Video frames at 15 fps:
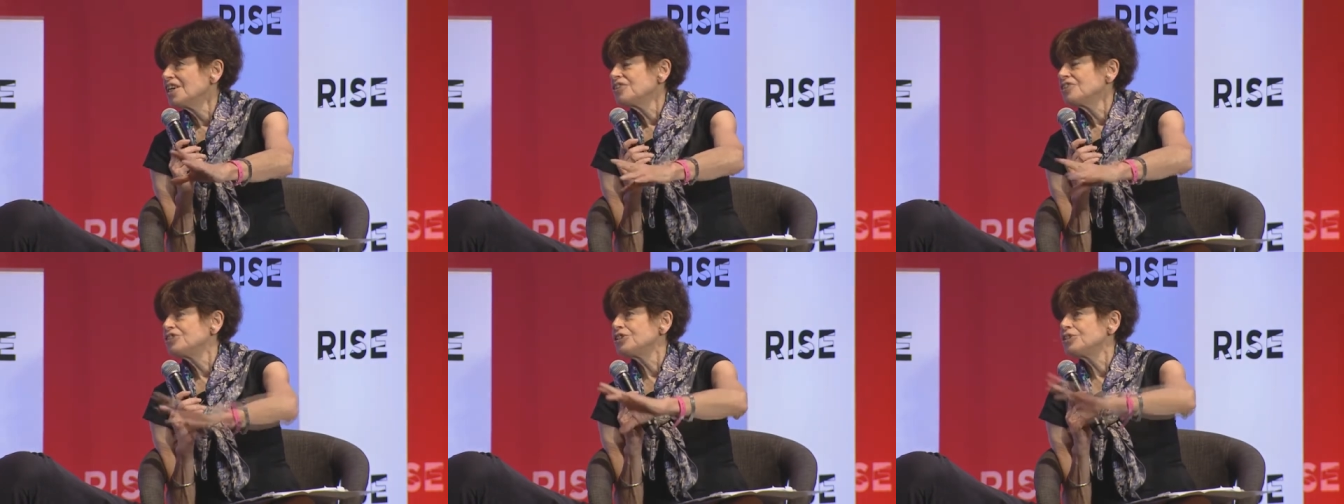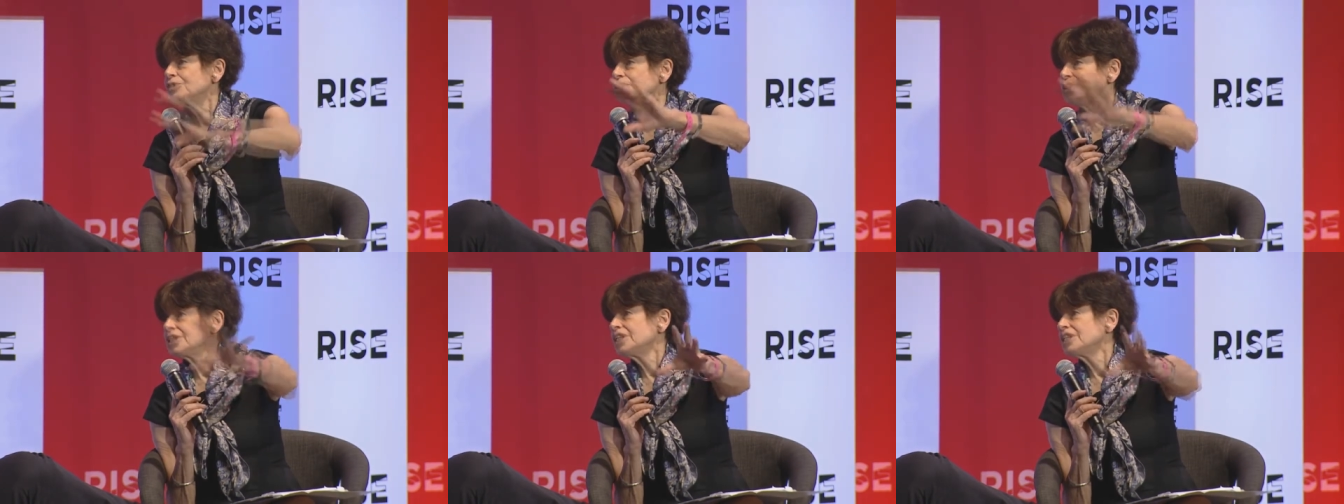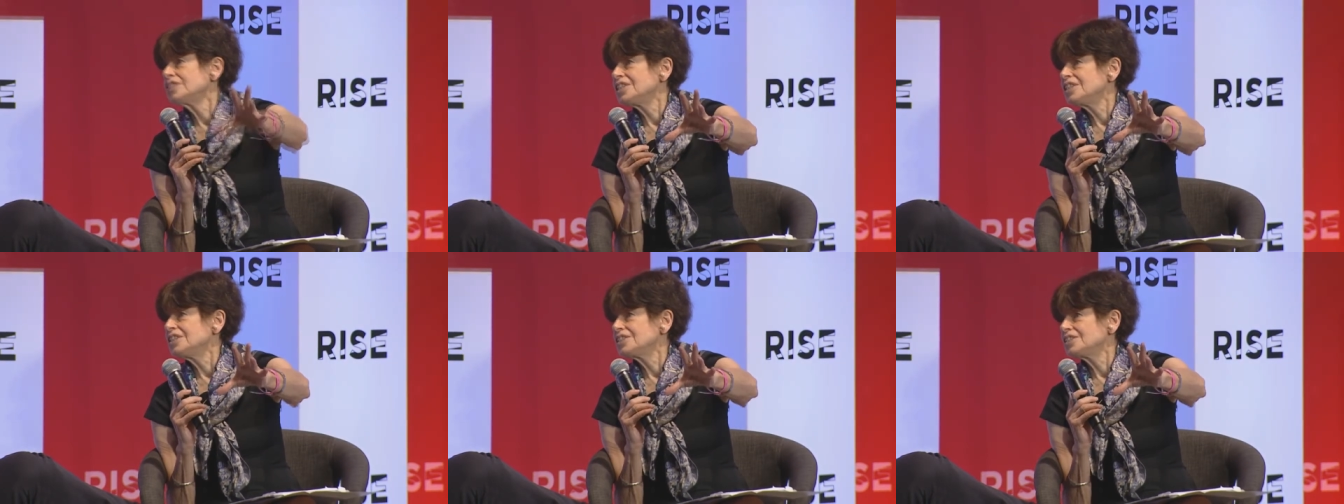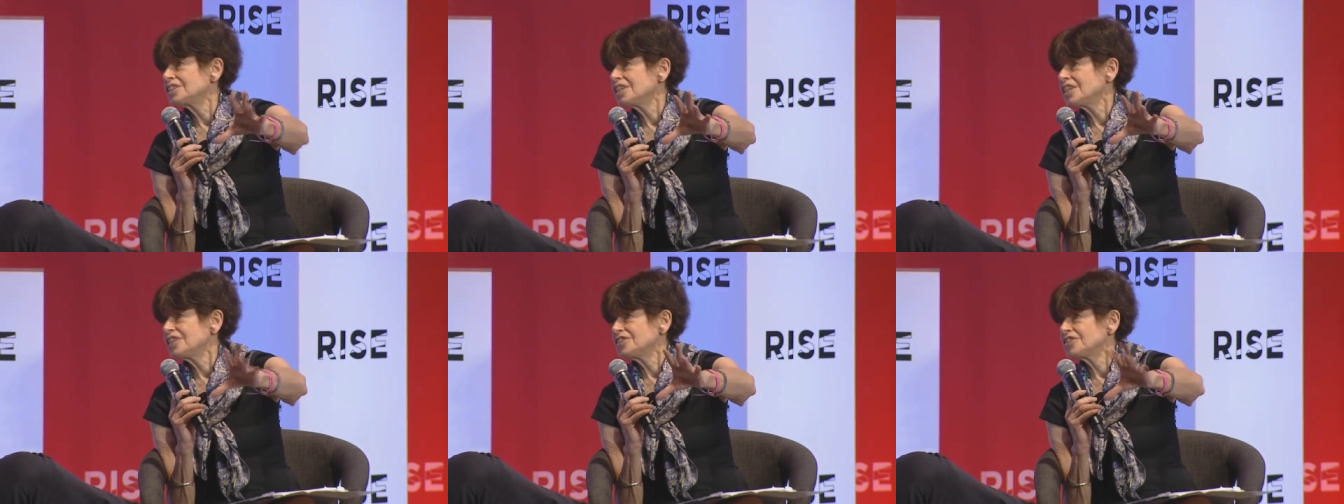Do you look at these
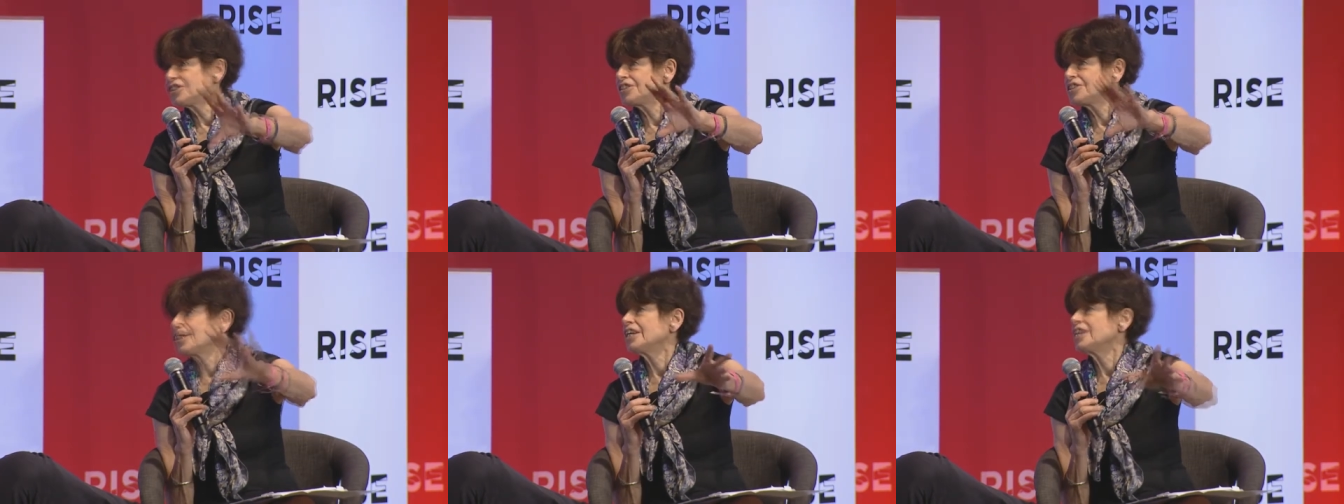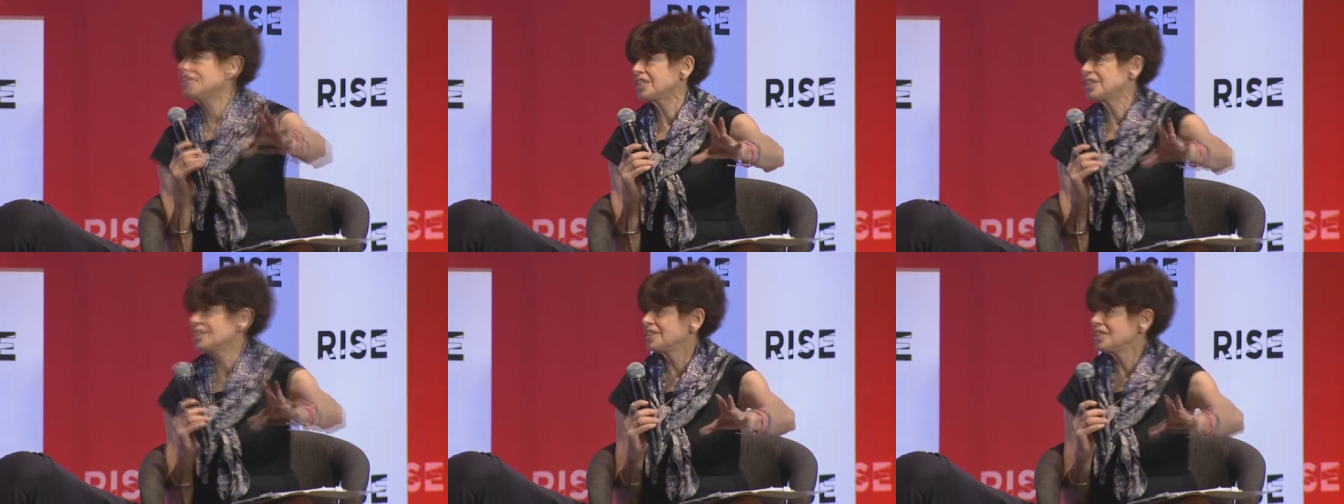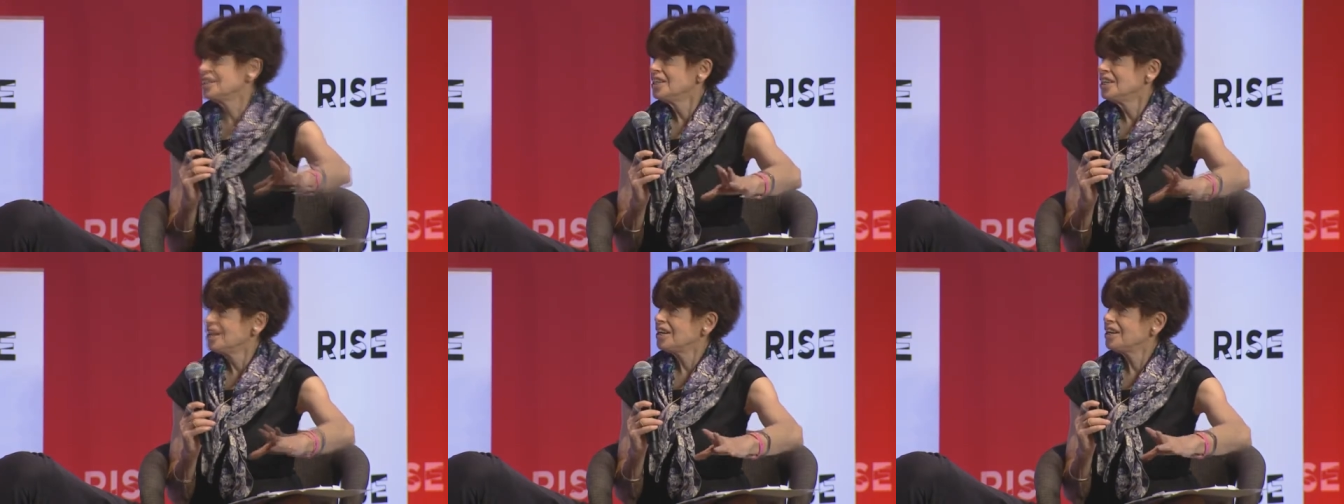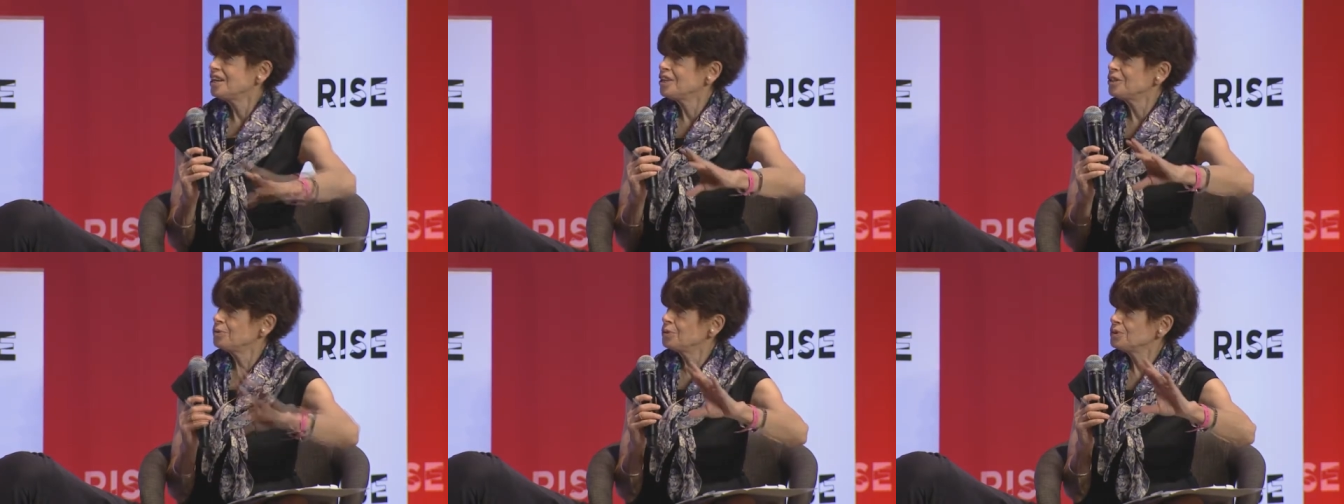as your exit?
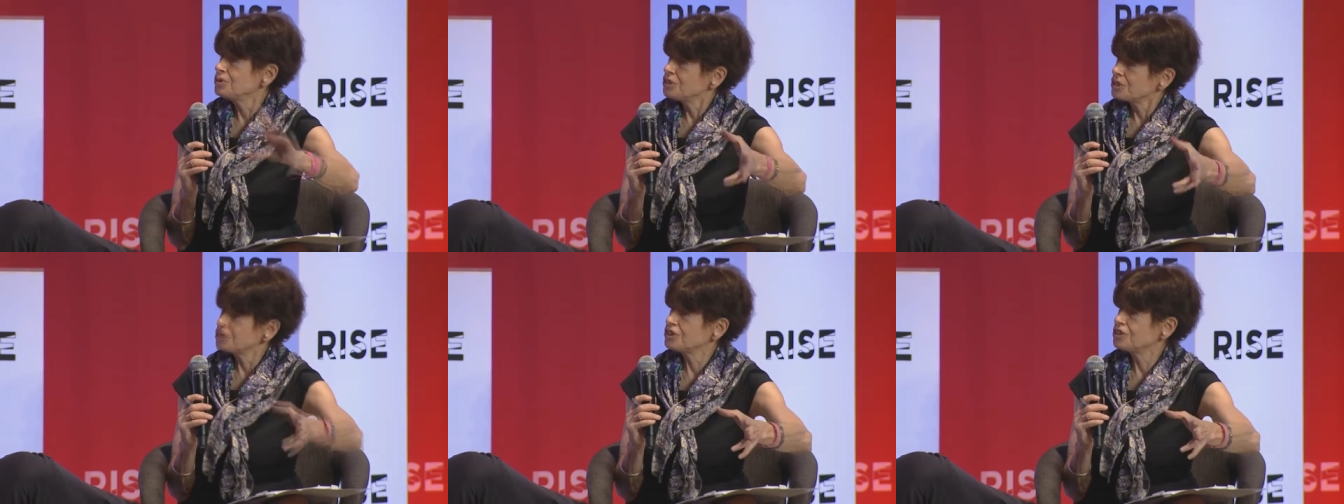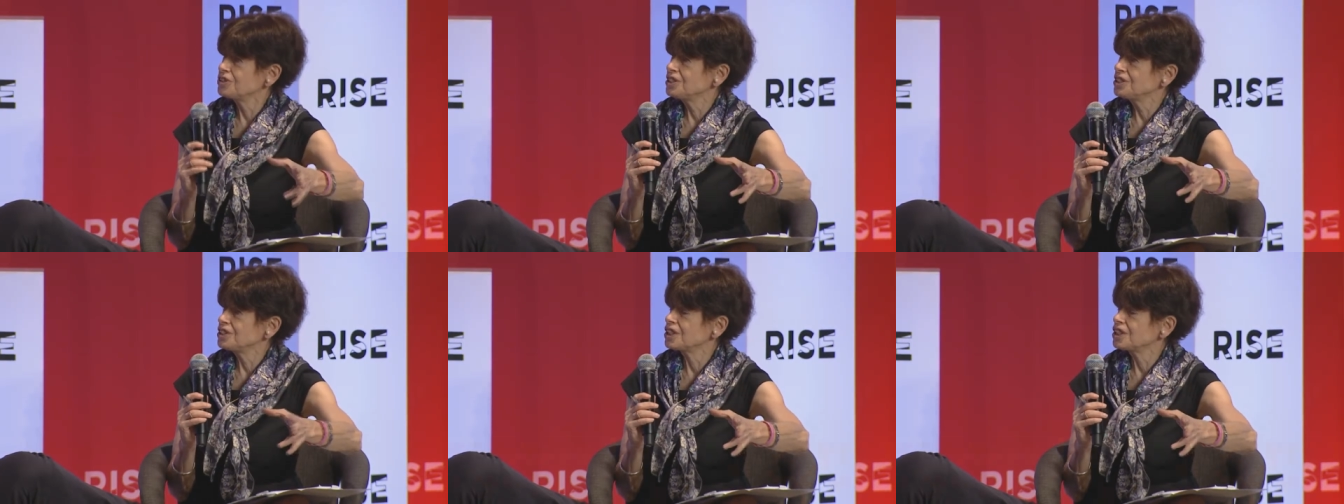I will nurture these